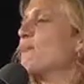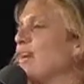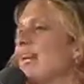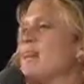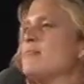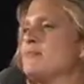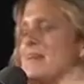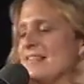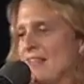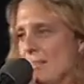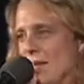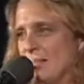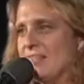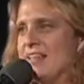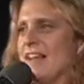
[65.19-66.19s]
Really, it was because I'm
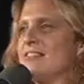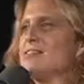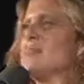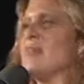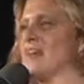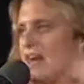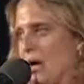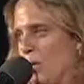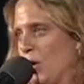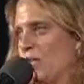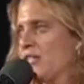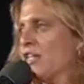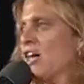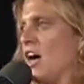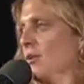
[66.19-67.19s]
obsessed with it and I wanted
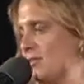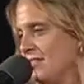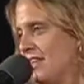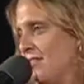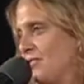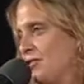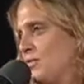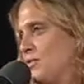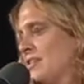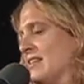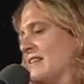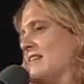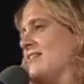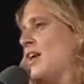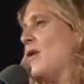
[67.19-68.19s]
to go, selfish
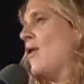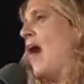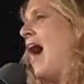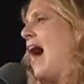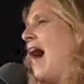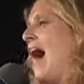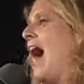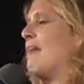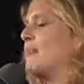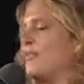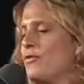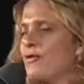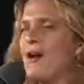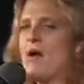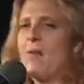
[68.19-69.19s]
reasons. So
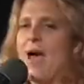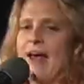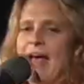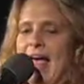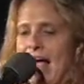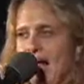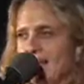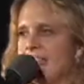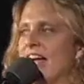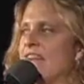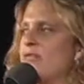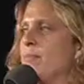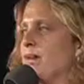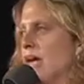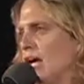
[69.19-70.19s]
before I went, I asked
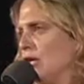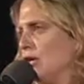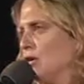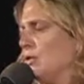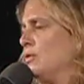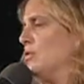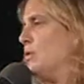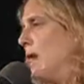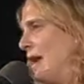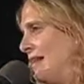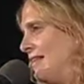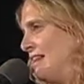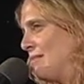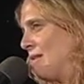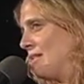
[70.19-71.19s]
everybody I knew who knew
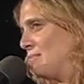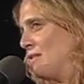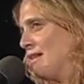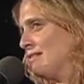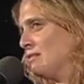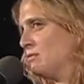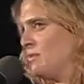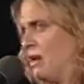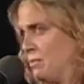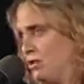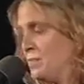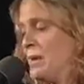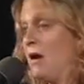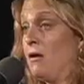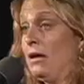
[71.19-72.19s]
anything about The Price is Right, which
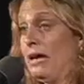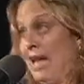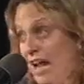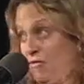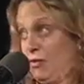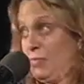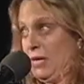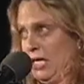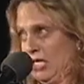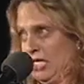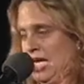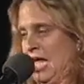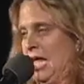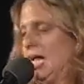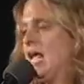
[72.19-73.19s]
apparently everybody
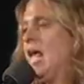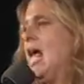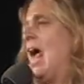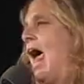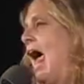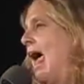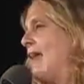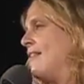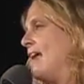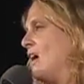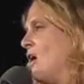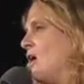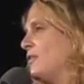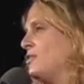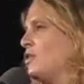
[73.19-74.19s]
did. And they
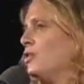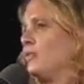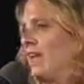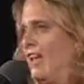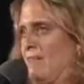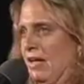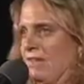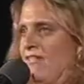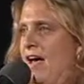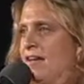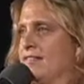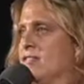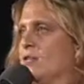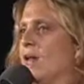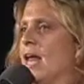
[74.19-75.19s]
all gave me advice.
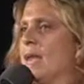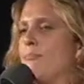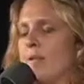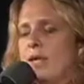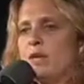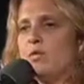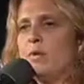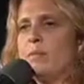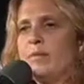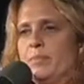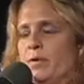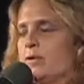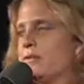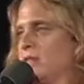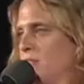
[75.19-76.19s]
They're like, be a normal
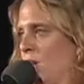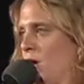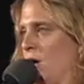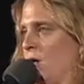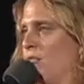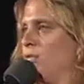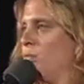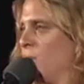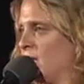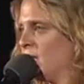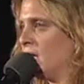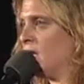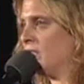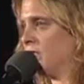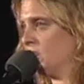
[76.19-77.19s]
person, Margot, for one
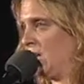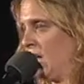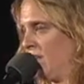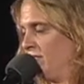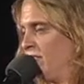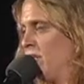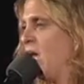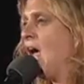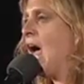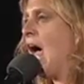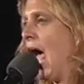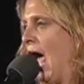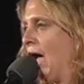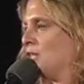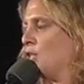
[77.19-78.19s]
day of your life.
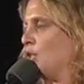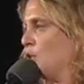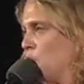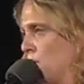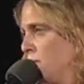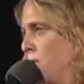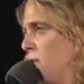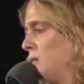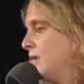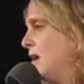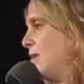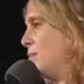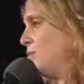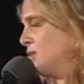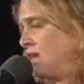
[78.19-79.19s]
Act normal.
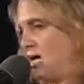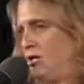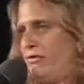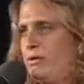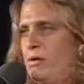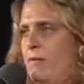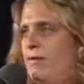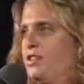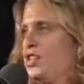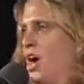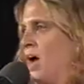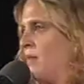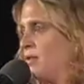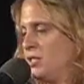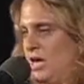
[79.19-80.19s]
Pretend you have a normal
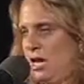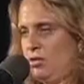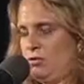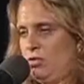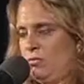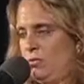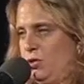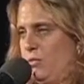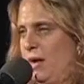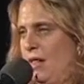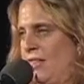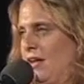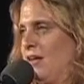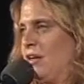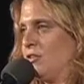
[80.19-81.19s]
job. Pretend you don't do
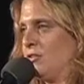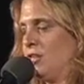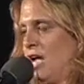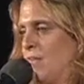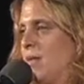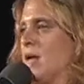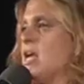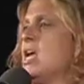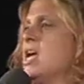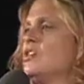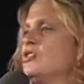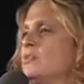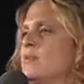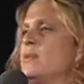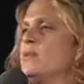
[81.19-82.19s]
anything in entertainment.
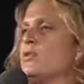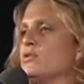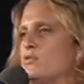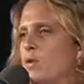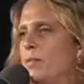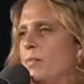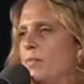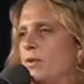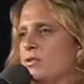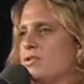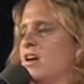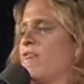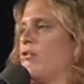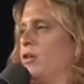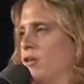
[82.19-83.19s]
Just be the most normal
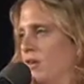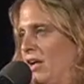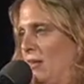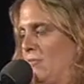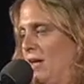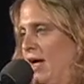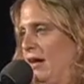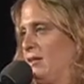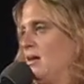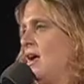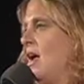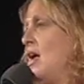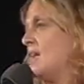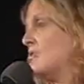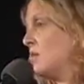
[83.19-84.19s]
person ever and you'll get picked.
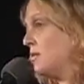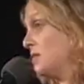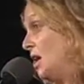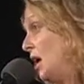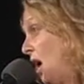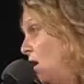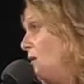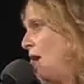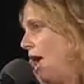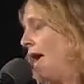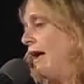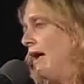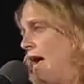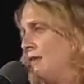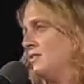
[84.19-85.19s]
So I was like,
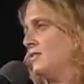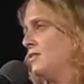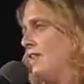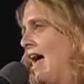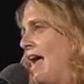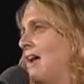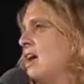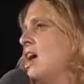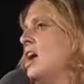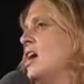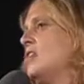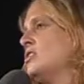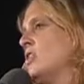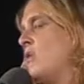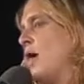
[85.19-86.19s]
okay, I'll do that.
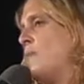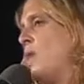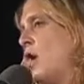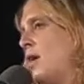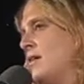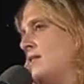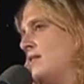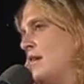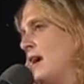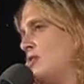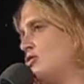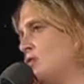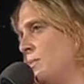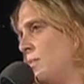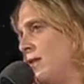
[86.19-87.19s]
So I bought a
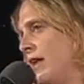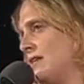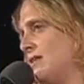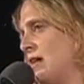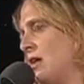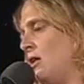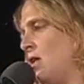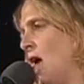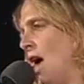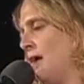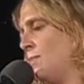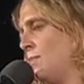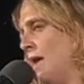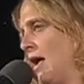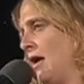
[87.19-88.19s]
size XXL
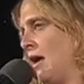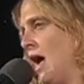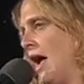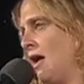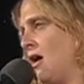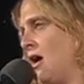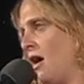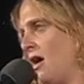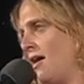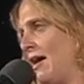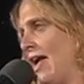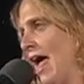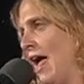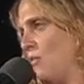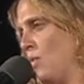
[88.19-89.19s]
hot pink I Heart
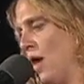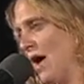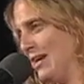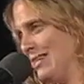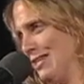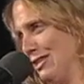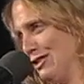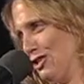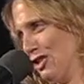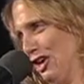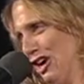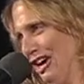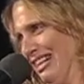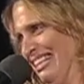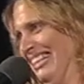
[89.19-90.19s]
NY
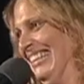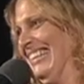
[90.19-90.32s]
t-shirt.